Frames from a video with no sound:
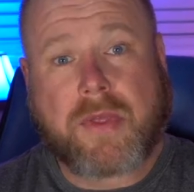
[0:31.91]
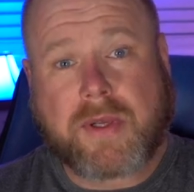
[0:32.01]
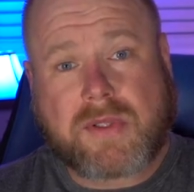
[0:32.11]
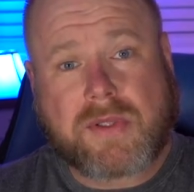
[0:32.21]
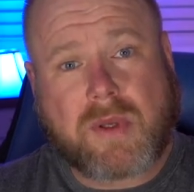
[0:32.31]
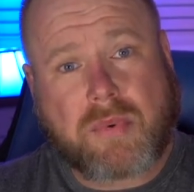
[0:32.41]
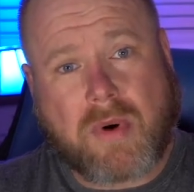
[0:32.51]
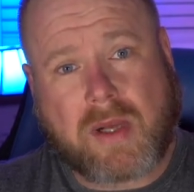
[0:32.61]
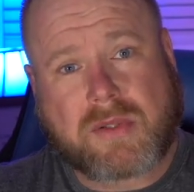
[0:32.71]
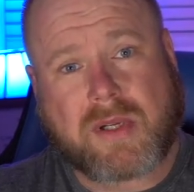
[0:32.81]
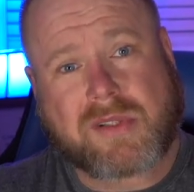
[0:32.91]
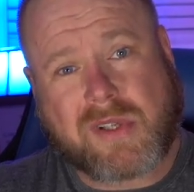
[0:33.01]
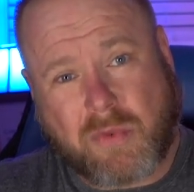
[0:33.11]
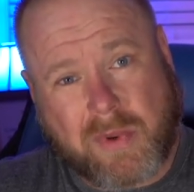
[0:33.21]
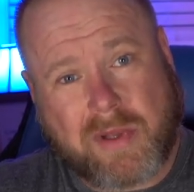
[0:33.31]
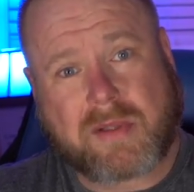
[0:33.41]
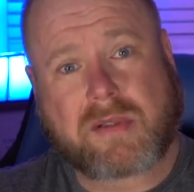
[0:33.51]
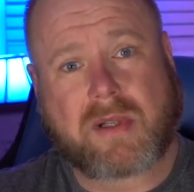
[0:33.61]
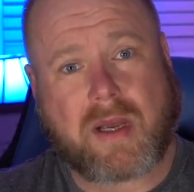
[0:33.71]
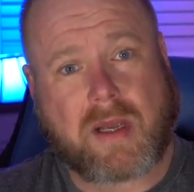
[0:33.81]
This is a process in real
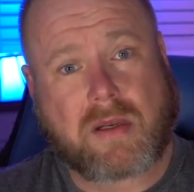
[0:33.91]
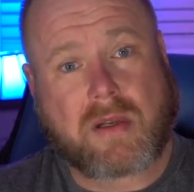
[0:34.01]
estate